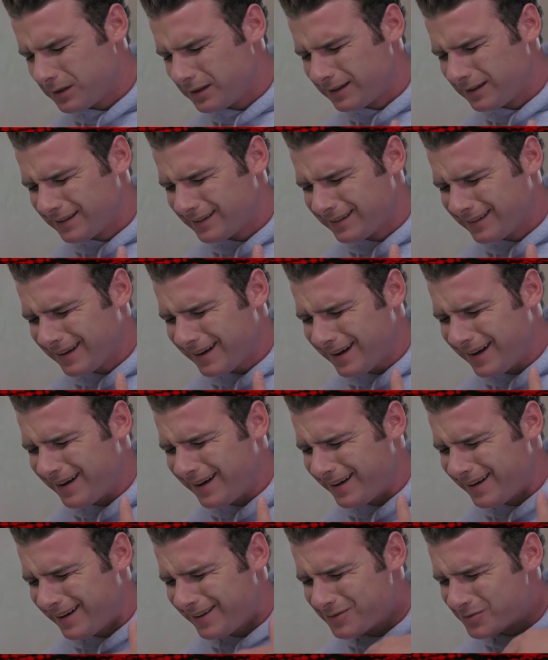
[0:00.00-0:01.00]
being
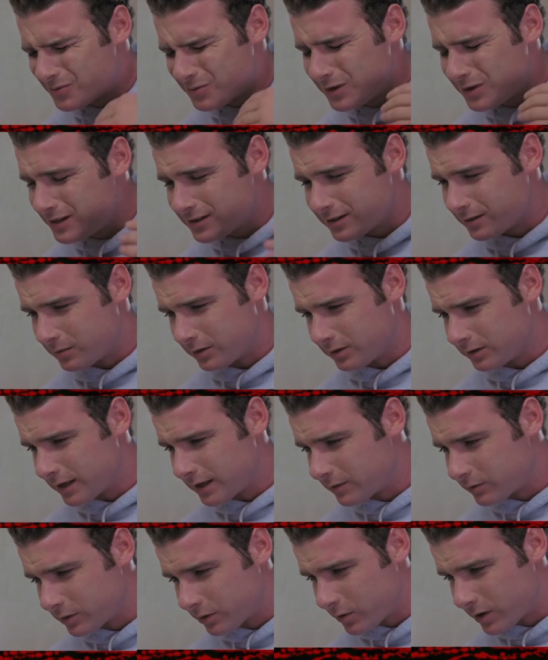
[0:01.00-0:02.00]
unreasonable
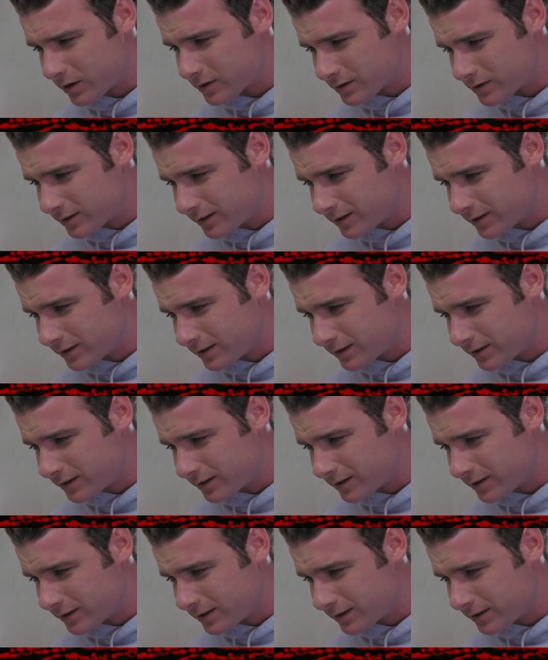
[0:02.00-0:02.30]
in that request,